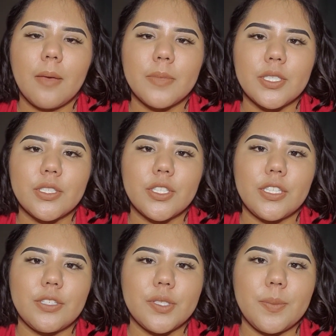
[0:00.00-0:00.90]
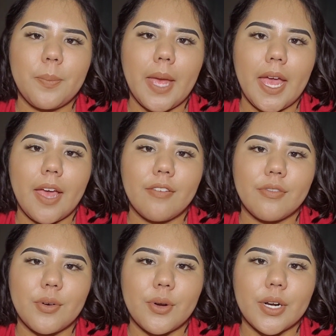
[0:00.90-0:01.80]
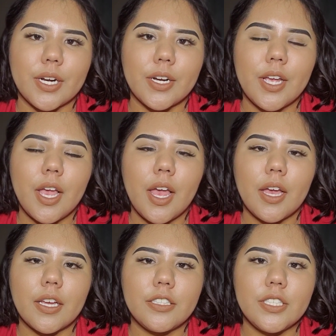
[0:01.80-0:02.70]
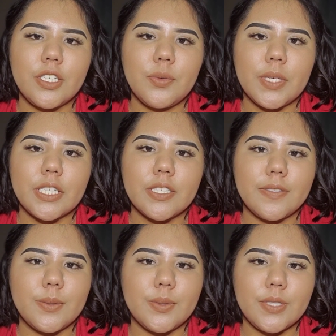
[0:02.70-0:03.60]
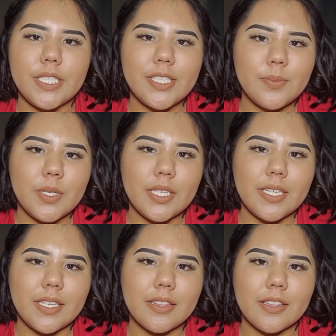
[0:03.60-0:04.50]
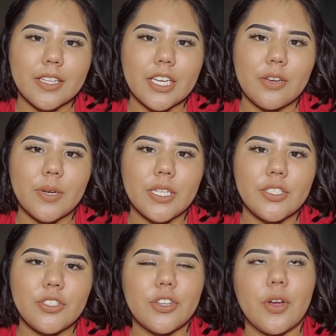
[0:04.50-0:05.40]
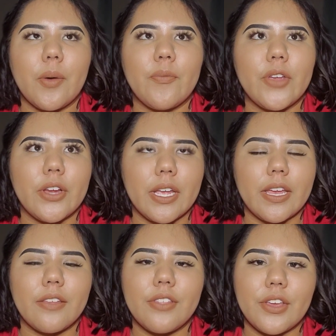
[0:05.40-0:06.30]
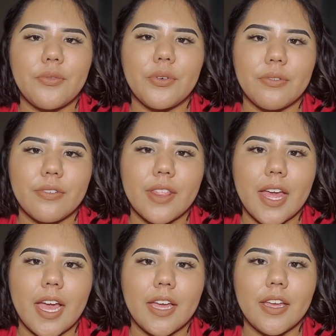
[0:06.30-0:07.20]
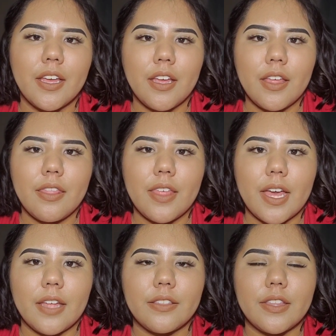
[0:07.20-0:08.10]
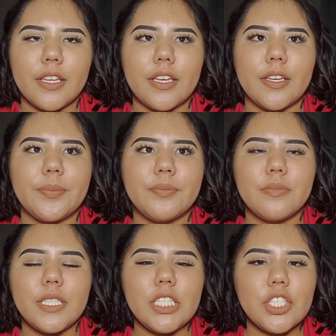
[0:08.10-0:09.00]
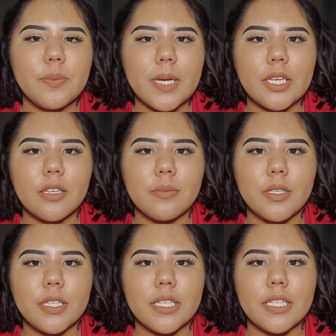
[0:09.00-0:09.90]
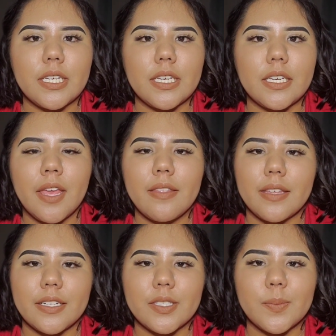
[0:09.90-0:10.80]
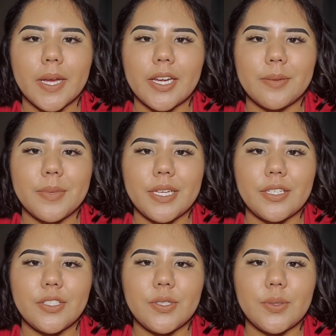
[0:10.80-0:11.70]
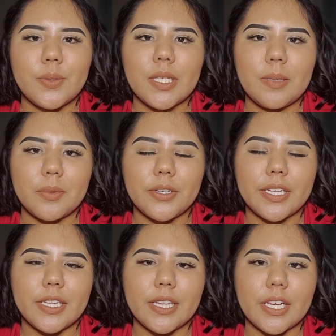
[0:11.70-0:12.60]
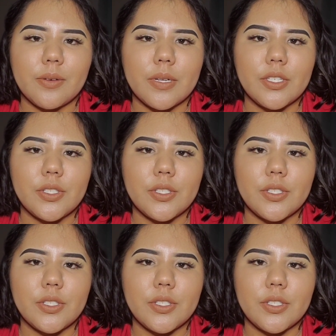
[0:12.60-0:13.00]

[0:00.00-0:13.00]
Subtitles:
Mr. Toulouse and Pat for continuing to teach me the language. You know, I'm very thankful for that they teach in my community. They inspire me to keep learning the language,